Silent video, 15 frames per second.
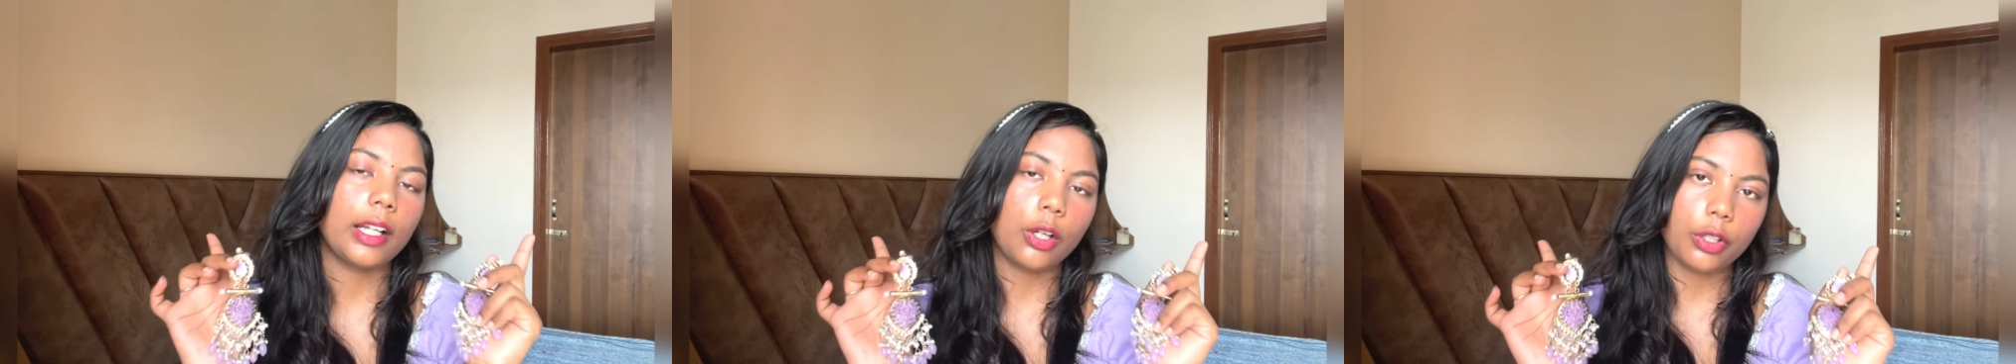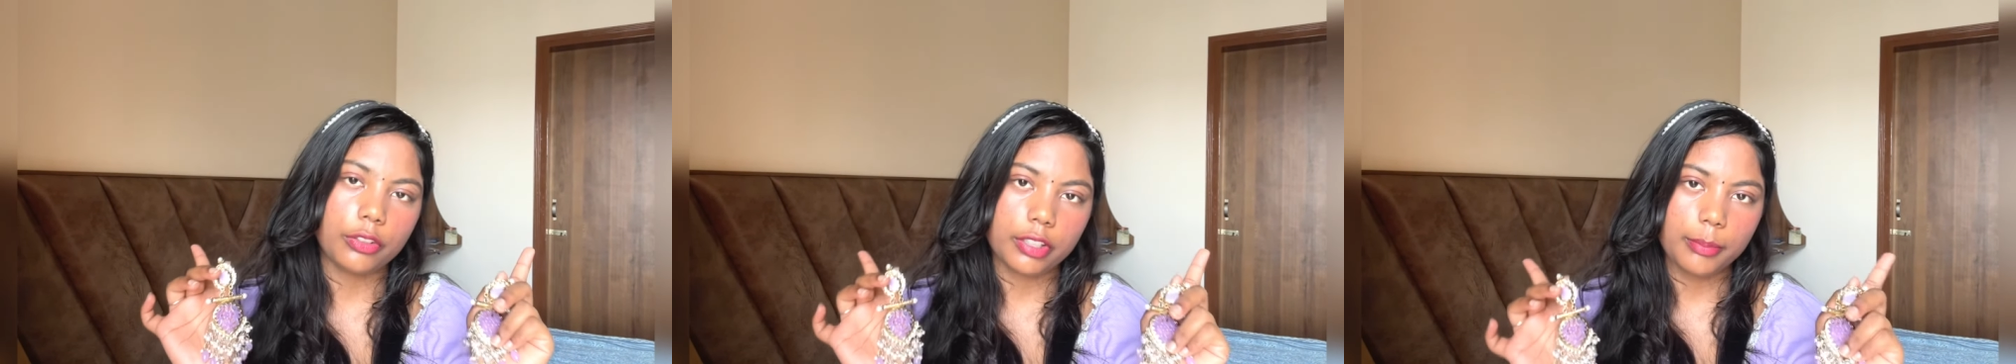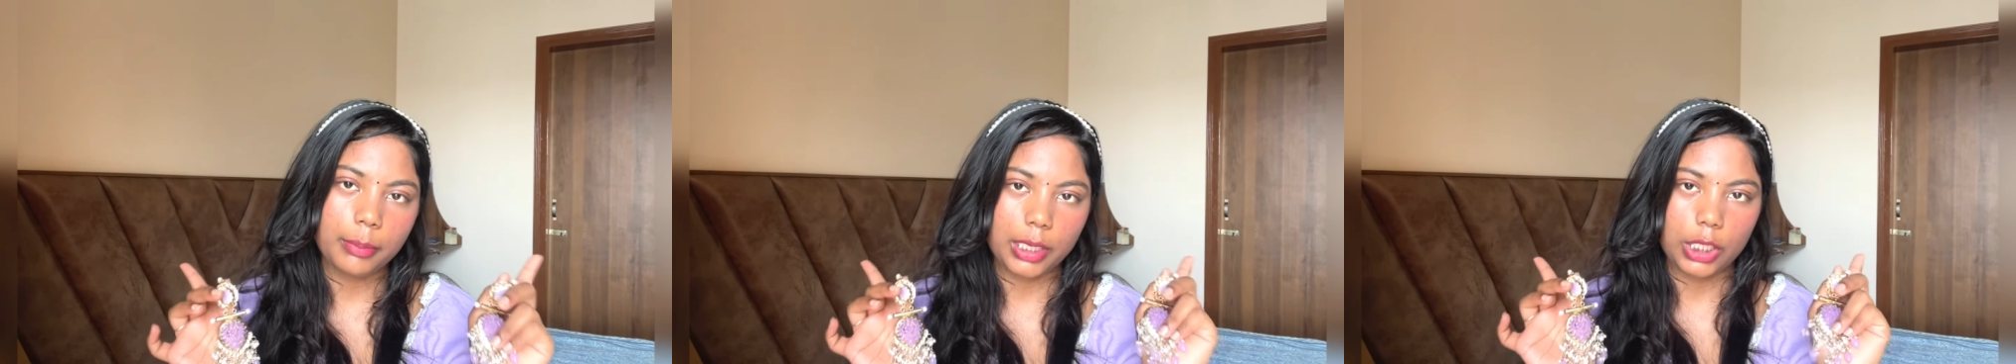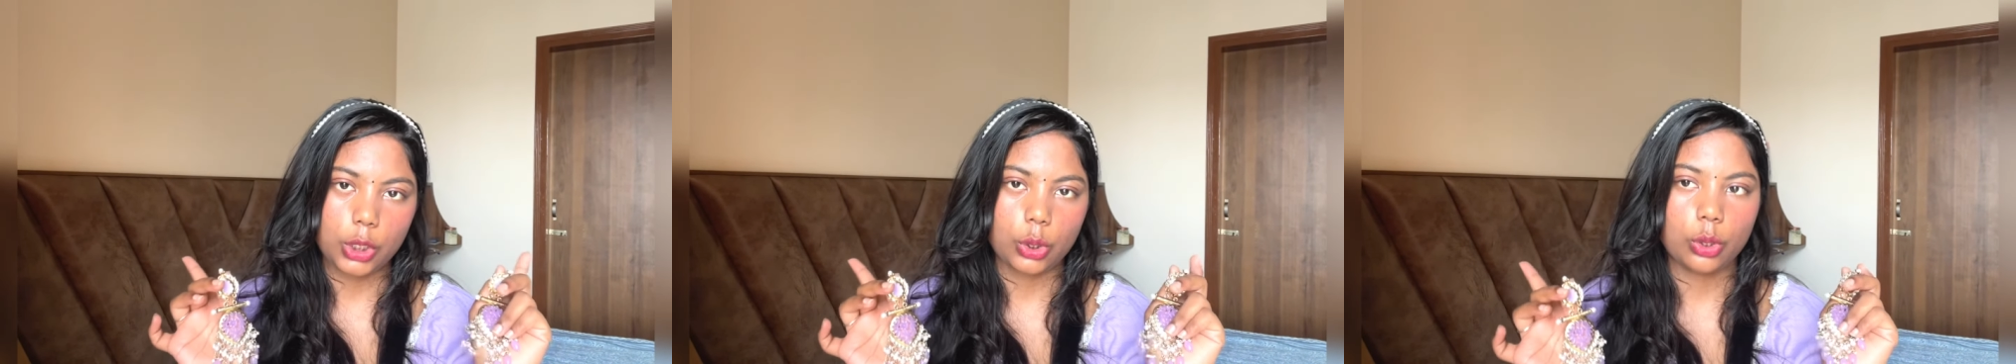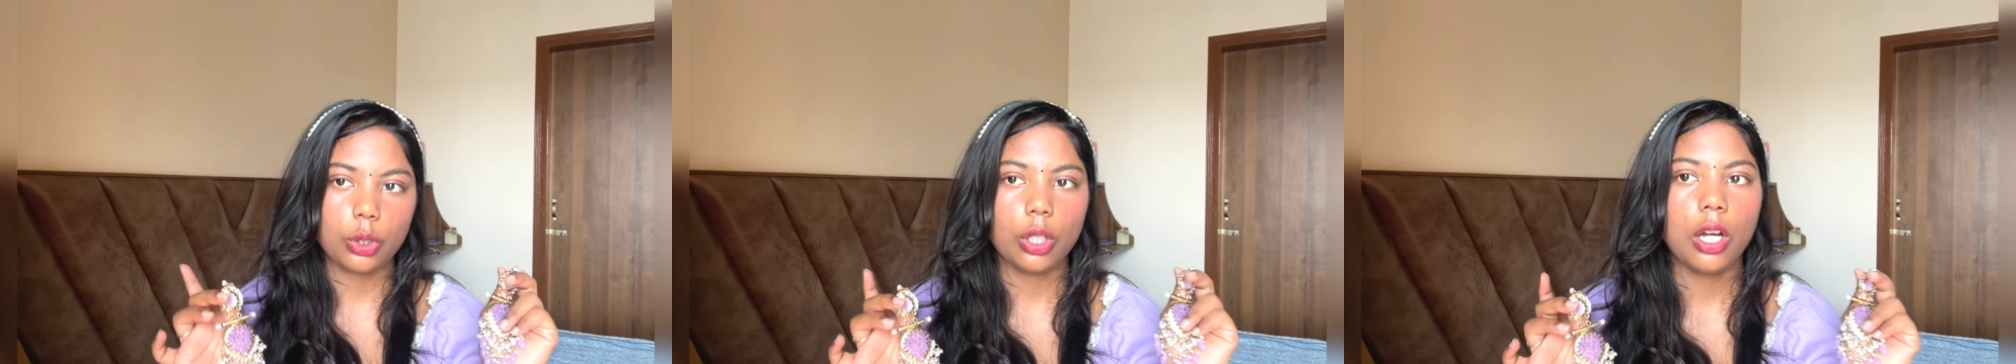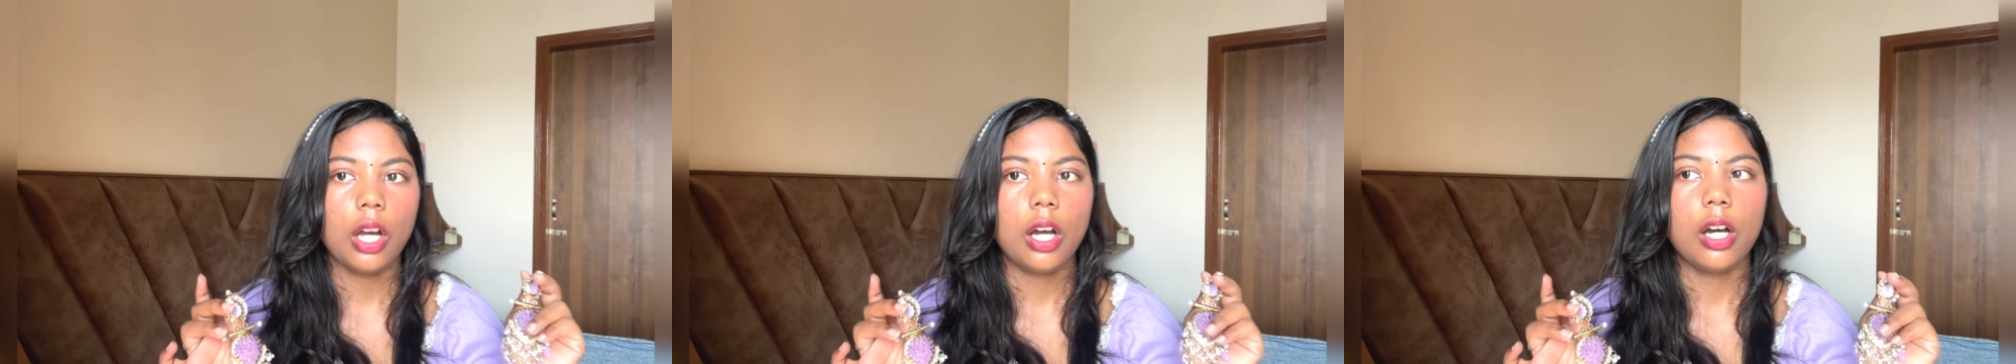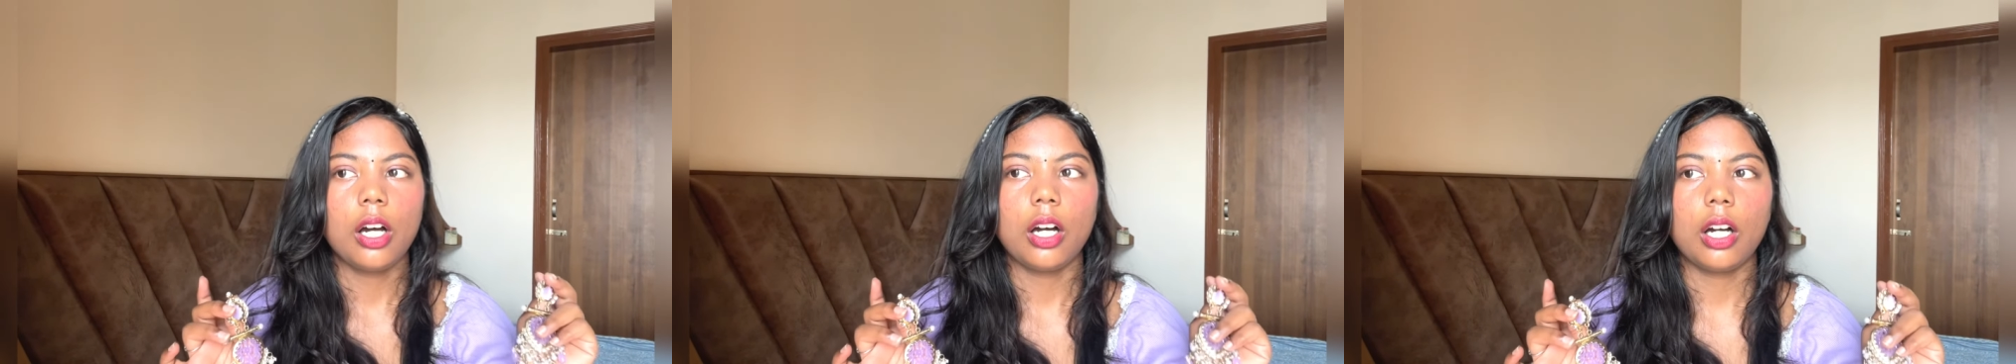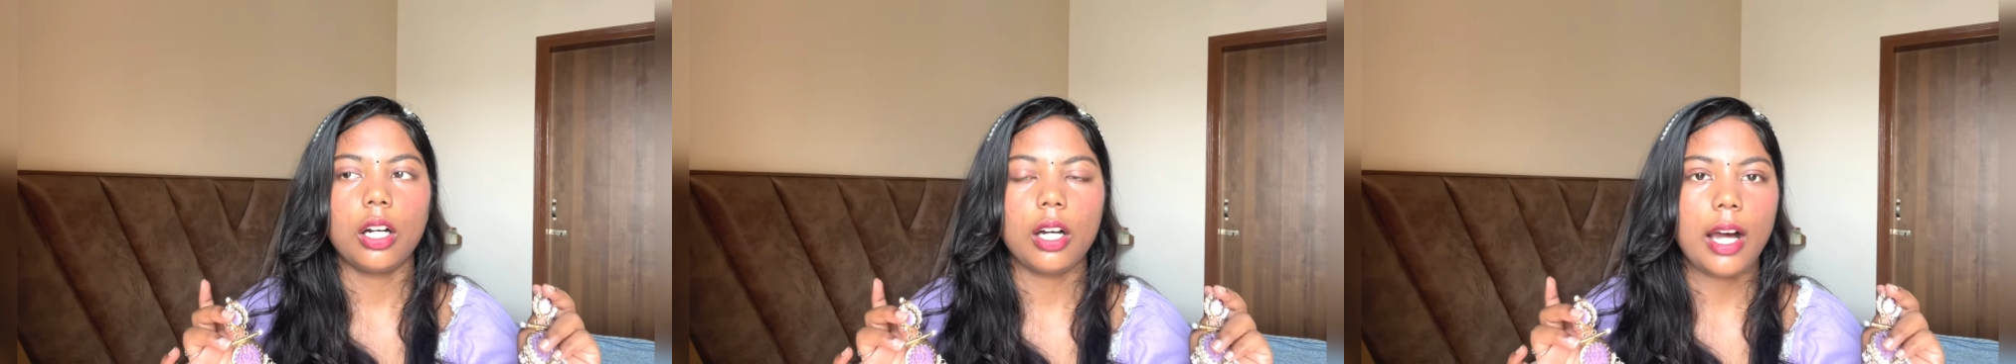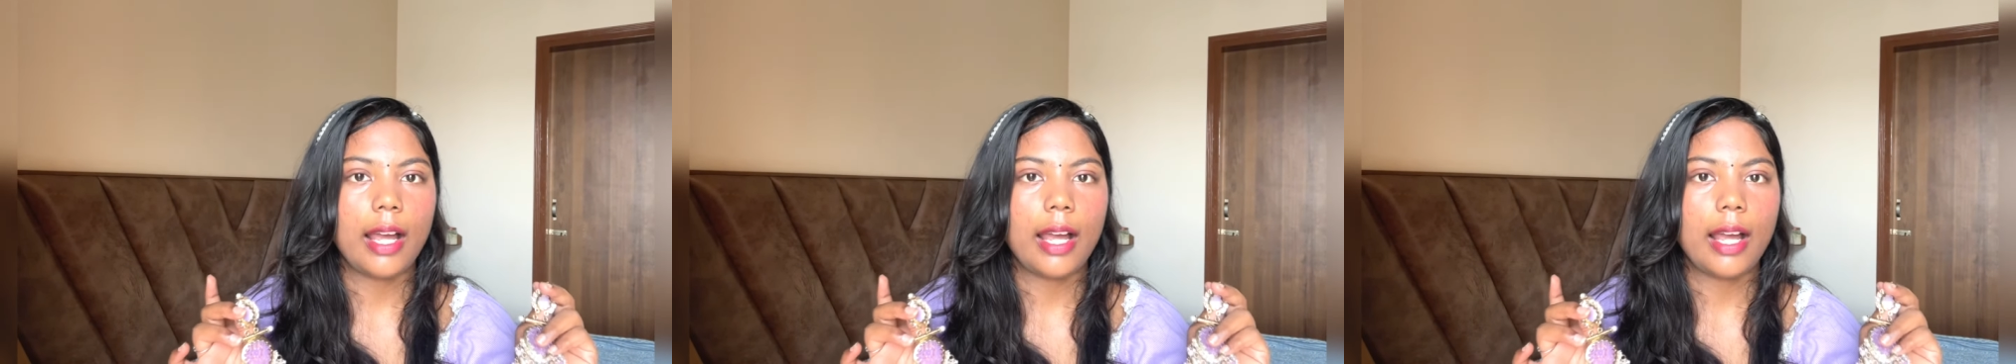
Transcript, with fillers: got from Meesho uh,